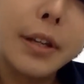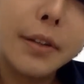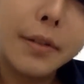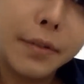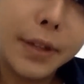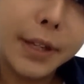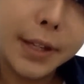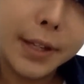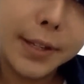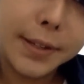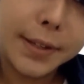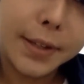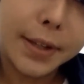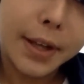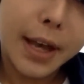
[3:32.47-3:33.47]

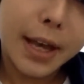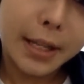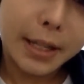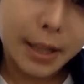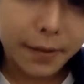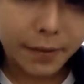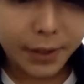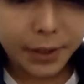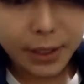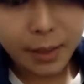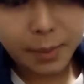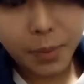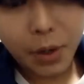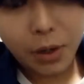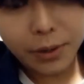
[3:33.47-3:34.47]
fierce, and even
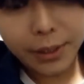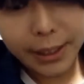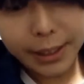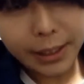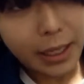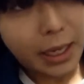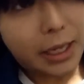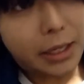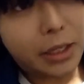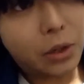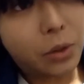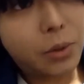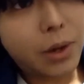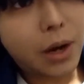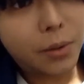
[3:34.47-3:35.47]
appalling the
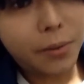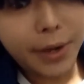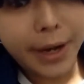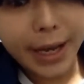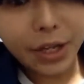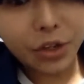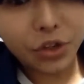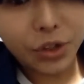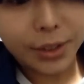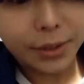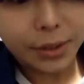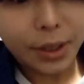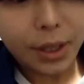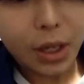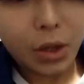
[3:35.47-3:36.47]
ground
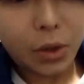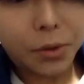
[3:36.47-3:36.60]
reaction